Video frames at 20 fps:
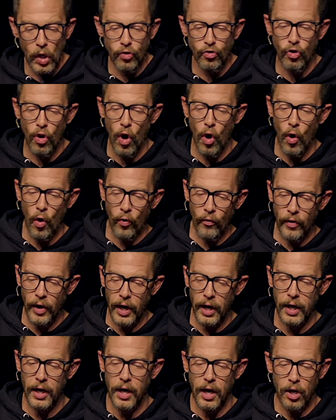
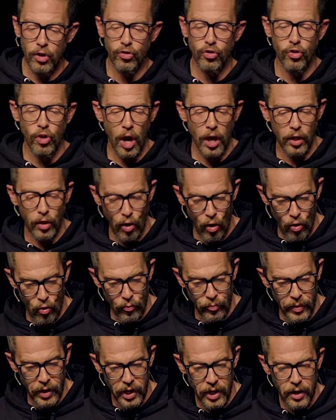Jehovah
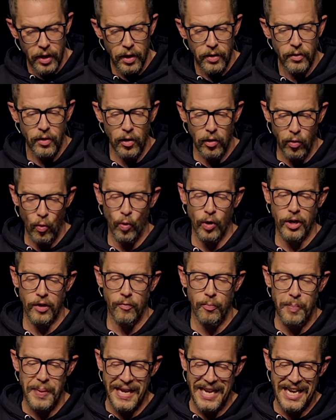Shalom, the Lord
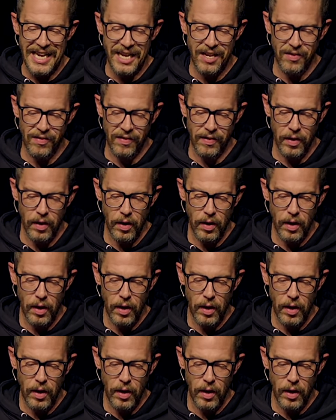is peace.